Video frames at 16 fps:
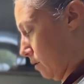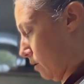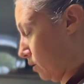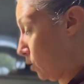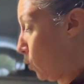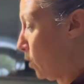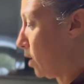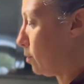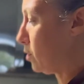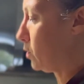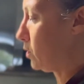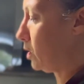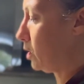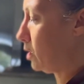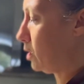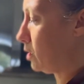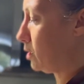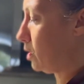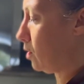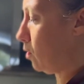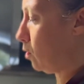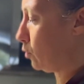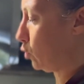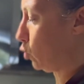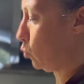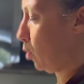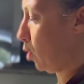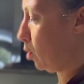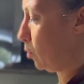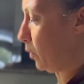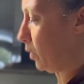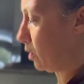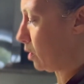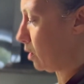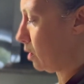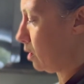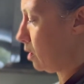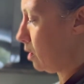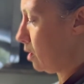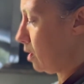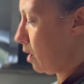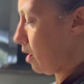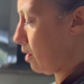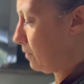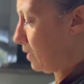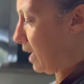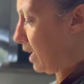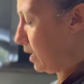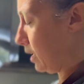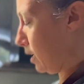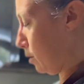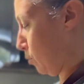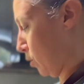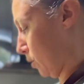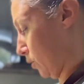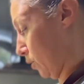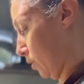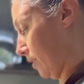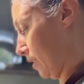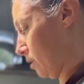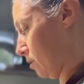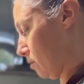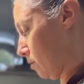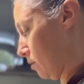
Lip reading: So what I'm using is the all new bowl book of canning and preserving.